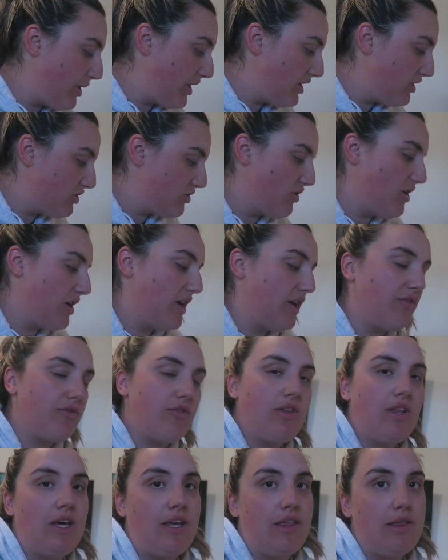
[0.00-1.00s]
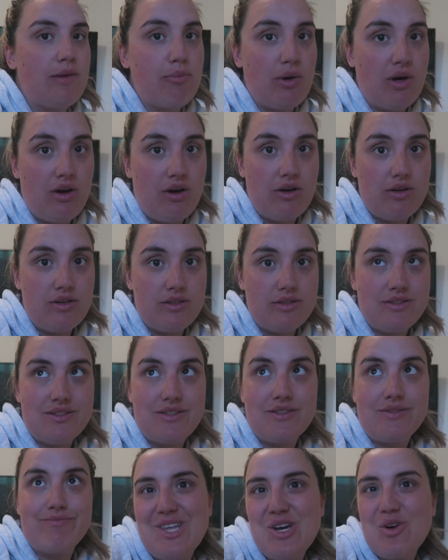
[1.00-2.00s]
been trying for like the
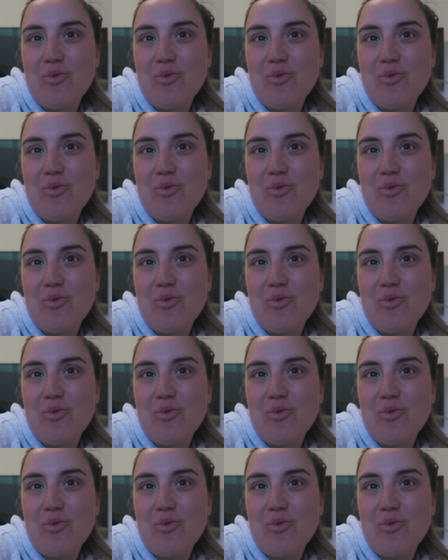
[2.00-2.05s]
past